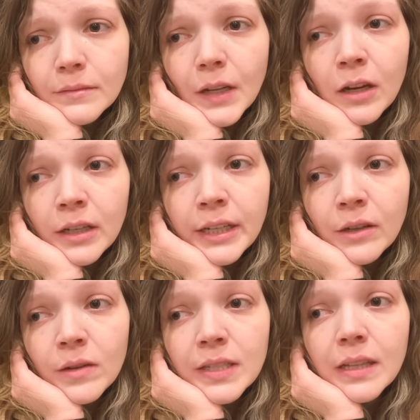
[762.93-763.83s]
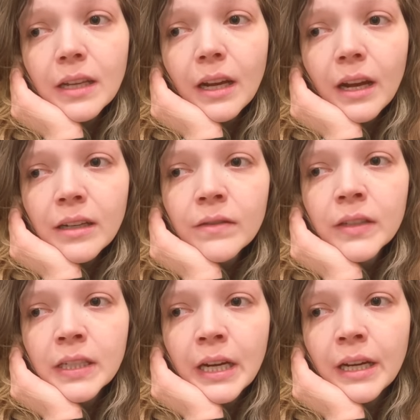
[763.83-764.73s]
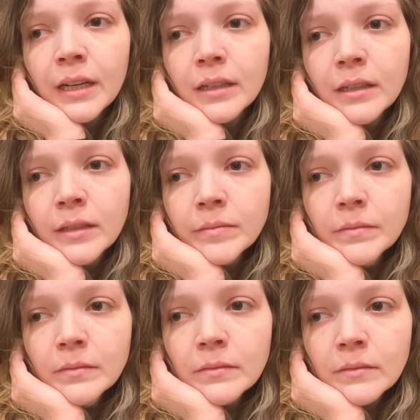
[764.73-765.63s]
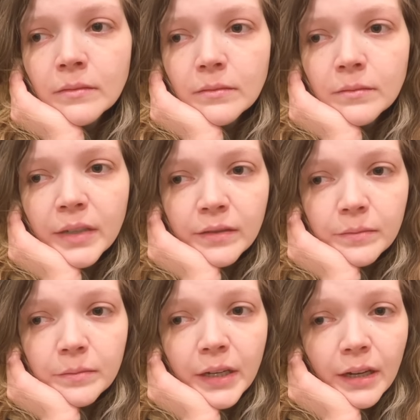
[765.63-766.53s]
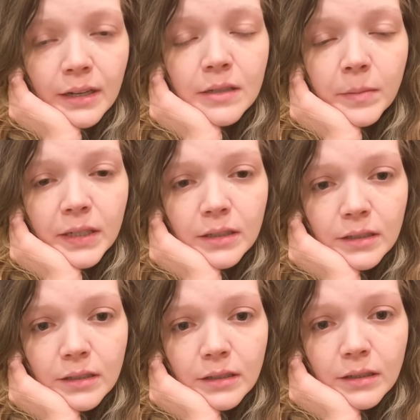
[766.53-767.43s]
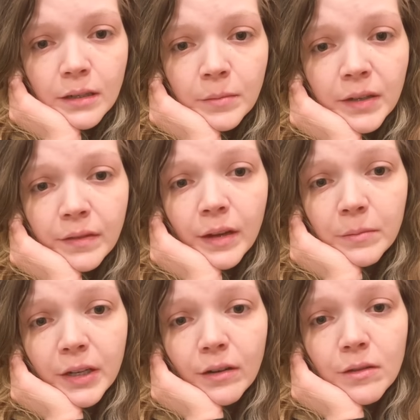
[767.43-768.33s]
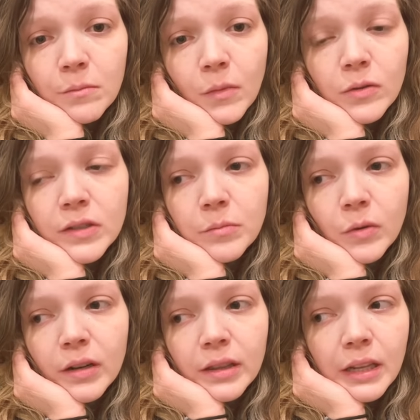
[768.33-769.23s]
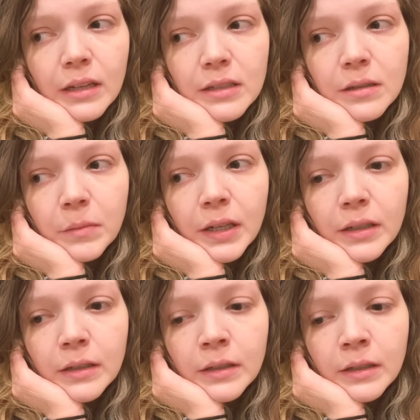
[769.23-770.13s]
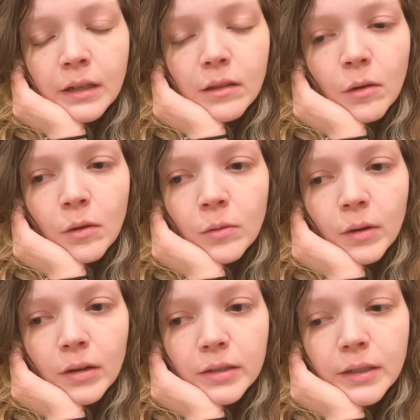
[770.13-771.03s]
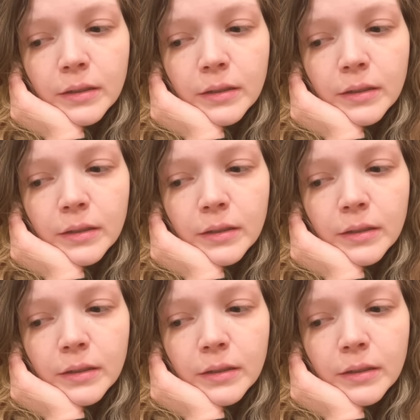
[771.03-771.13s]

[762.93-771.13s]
all I know is at the end of the day, my, my husband and my family are the most important things to me in the whole world.